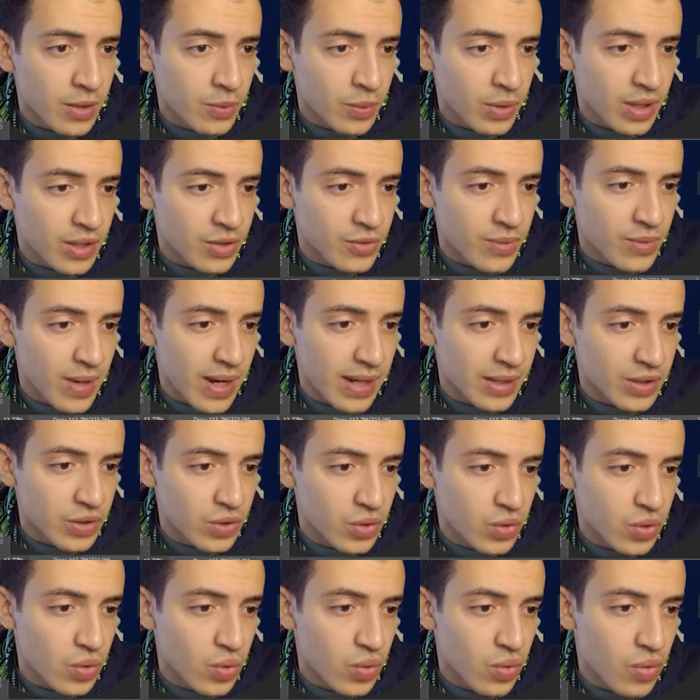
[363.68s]
we're gonna drag
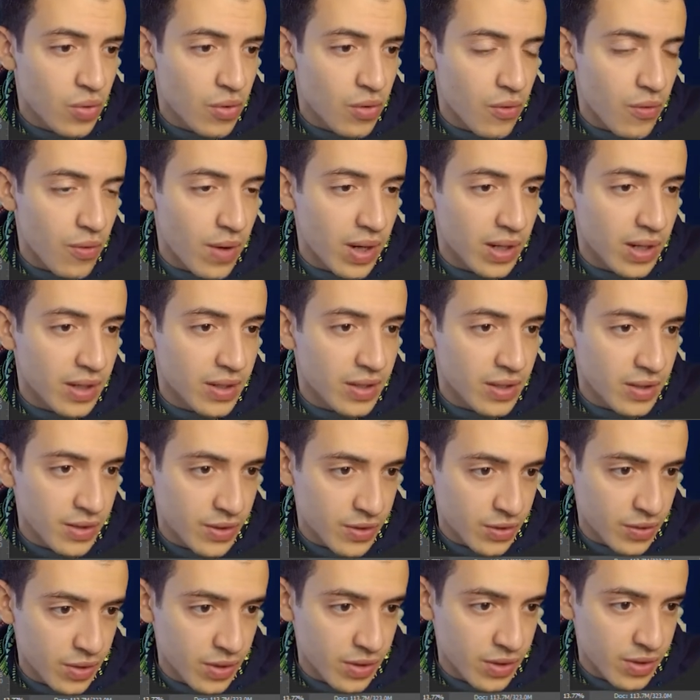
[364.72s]
to the right, as
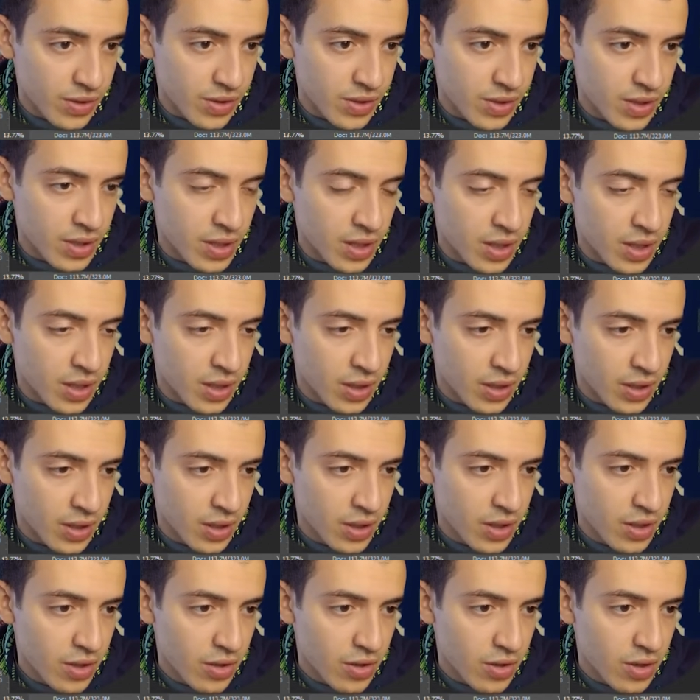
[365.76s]
you guys can see
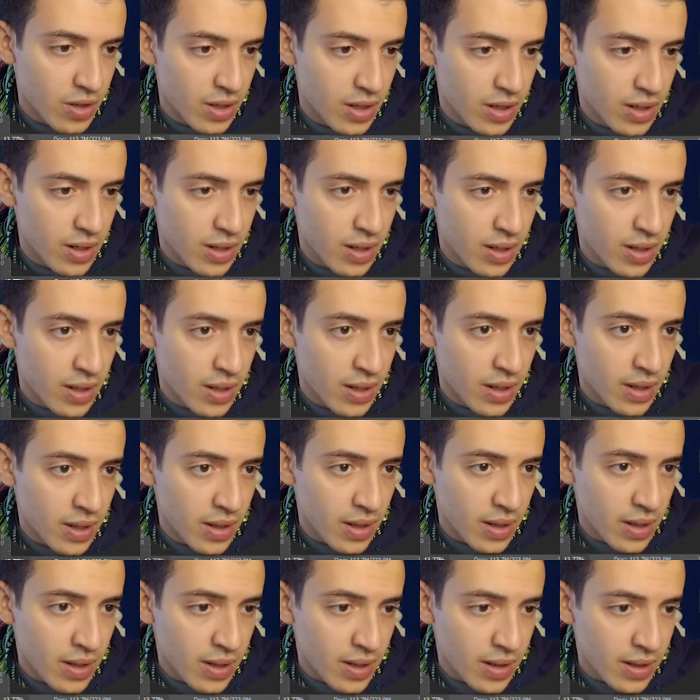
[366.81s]
here.
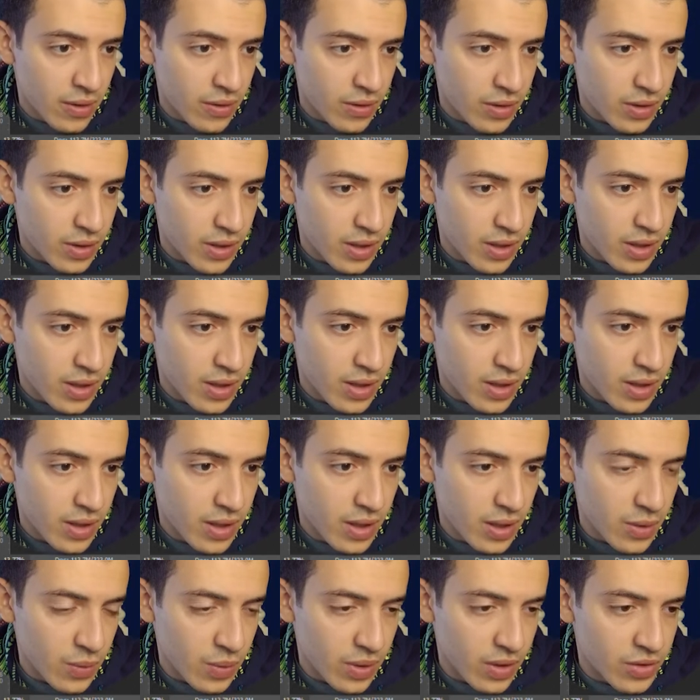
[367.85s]
Okay,
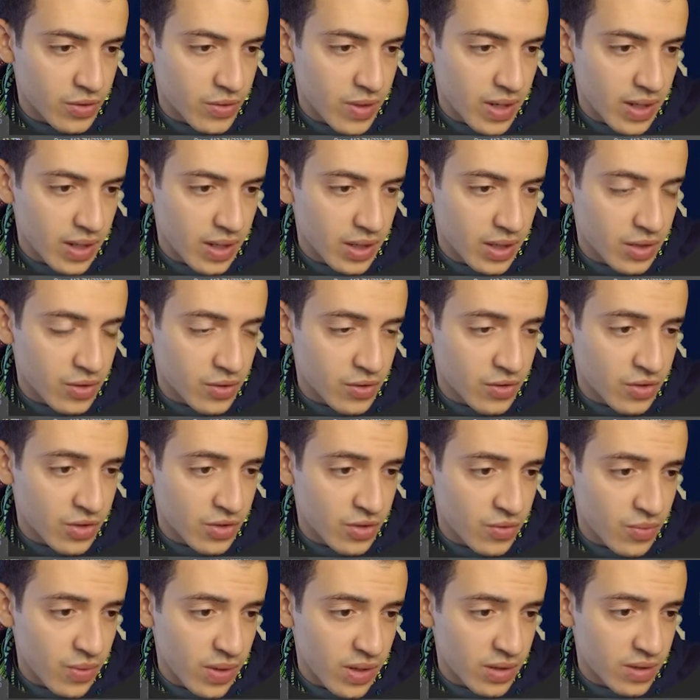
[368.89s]
I'm gonna drag it
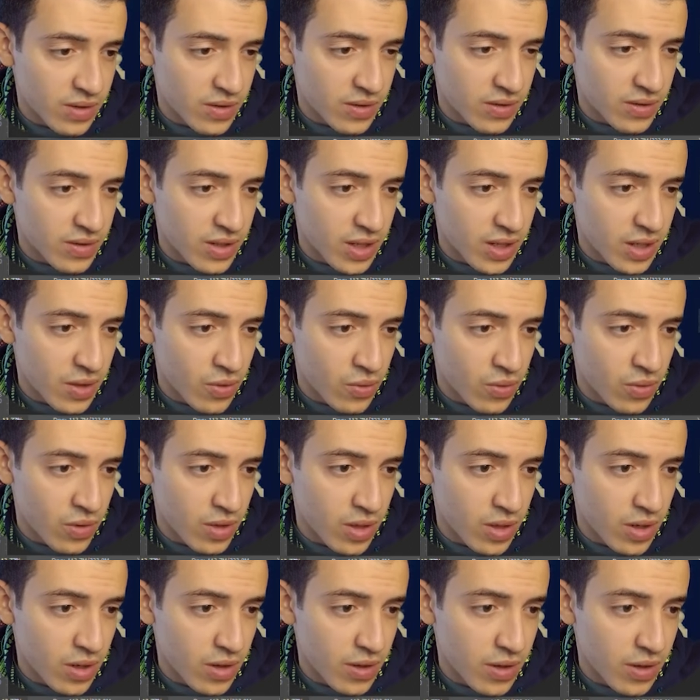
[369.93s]
just right down
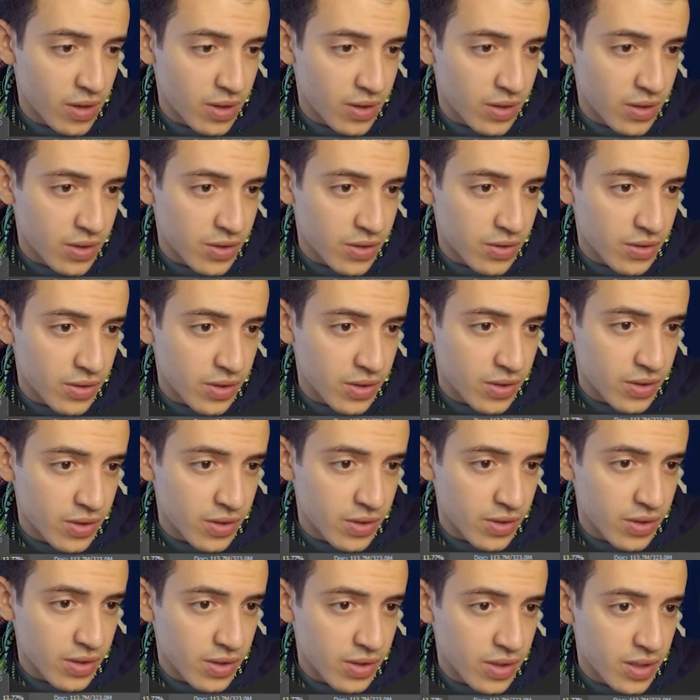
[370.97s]
there, as you guys can
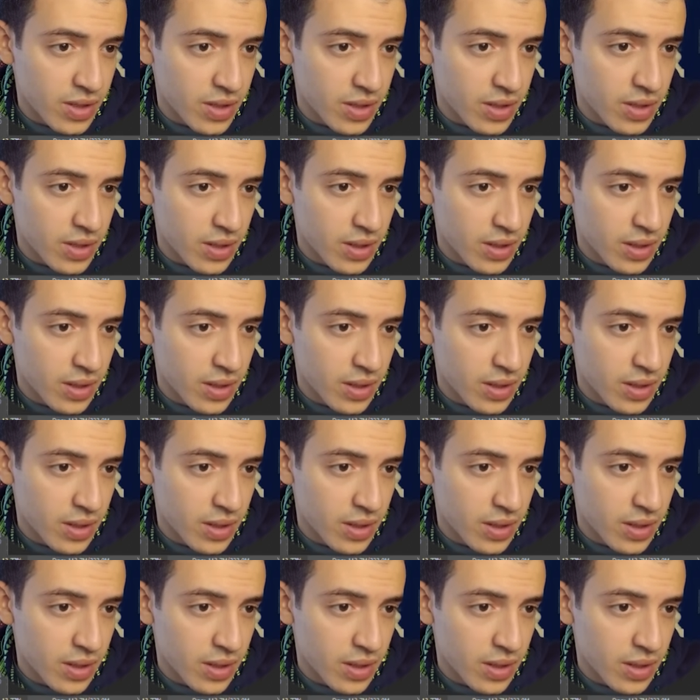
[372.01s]
see.